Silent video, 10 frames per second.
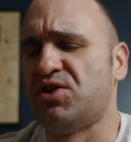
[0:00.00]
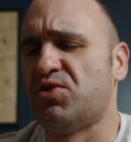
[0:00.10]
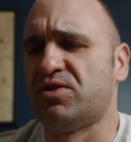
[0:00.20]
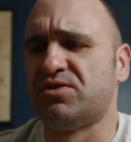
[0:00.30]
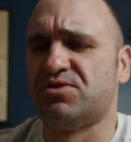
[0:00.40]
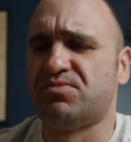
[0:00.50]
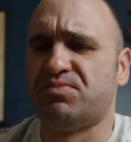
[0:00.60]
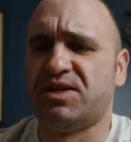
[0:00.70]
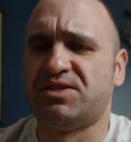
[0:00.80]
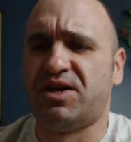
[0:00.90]
the orange,
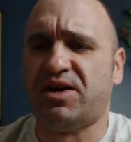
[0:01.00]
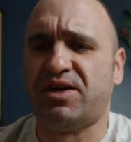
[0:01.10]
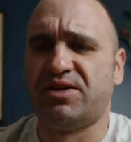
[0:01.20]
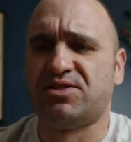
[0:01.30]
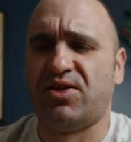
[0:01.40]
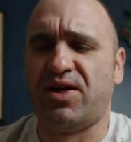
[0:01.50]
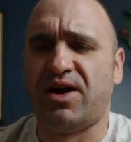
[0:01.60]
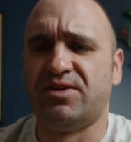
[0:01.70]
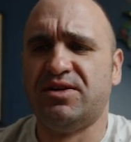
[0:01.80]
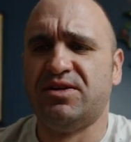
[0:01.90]
but it's a
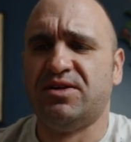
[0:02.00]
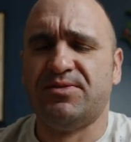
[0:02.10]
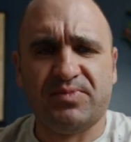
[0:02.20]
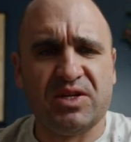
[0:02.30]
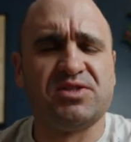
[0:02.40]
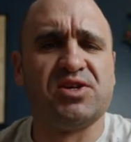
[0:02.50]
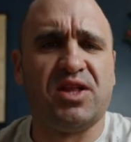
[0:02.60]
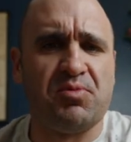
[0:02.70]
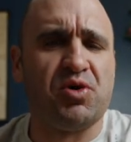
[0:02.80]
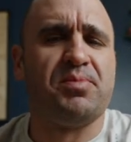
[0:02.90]
lot
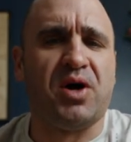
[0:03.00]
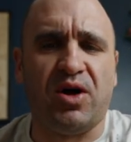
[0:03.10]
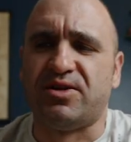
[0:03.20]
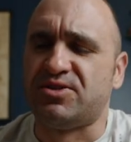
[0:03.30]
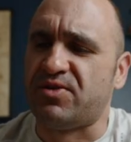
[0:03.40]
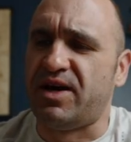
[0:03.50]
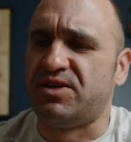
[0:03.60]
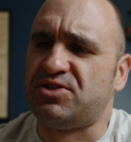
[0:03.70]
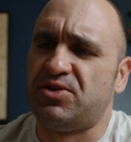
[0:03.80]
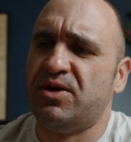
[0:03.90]
more polished,
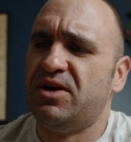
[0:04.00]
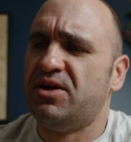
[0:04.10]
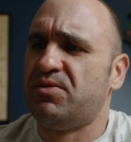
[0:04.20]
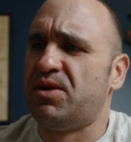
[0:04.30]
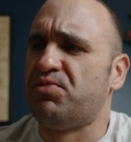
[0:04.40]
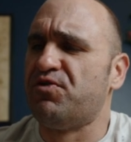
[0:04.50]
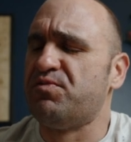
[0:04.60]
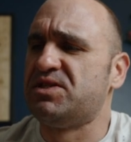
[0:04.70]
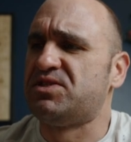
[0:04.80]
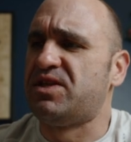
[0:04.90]
right? So
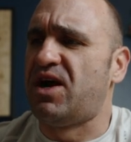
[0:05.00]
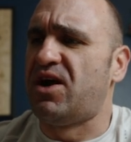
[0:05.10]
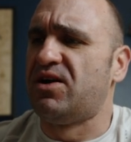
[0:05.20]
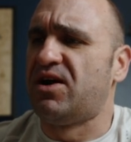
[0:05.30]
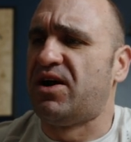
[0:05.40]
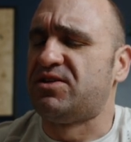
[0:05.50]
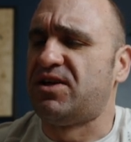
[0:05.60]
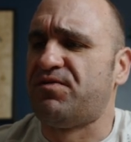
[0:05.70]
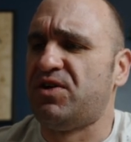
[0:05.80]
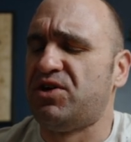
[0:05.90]
improvements there.
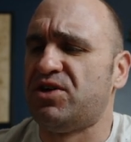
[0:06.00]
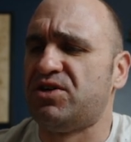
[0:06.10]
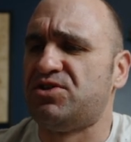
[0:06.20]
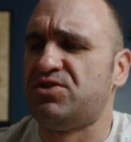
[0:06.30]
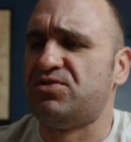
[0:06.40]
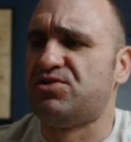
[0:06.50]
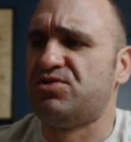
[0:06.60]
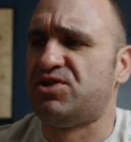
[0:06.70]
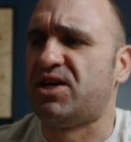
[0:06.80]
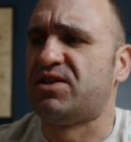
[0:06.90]
Definitely encourage you
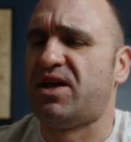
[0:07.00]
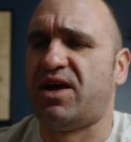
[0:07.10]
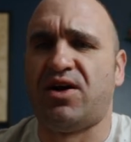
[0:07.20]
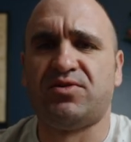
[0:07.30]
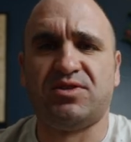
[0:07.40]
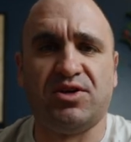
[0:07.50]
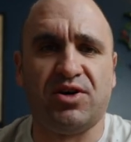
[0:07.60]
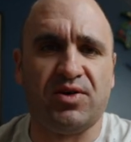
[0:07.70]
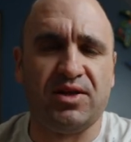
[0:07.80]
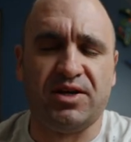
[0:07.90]
to check that out, you
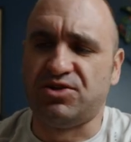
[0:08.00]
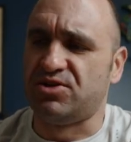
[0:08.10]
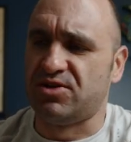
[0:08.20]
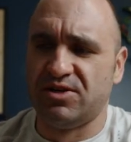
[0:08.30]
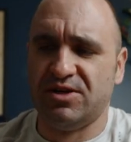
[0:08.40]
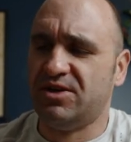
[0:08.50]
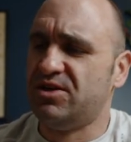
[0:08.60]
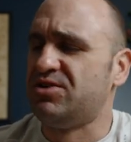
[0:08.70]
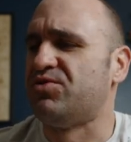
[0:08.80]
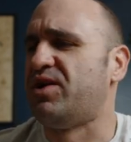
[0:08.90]
know, and let your
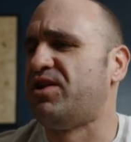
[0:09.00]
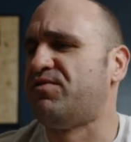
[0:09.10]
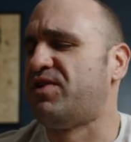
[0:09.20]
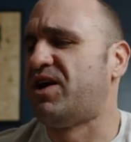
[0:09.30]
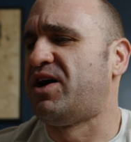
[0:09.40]
creative,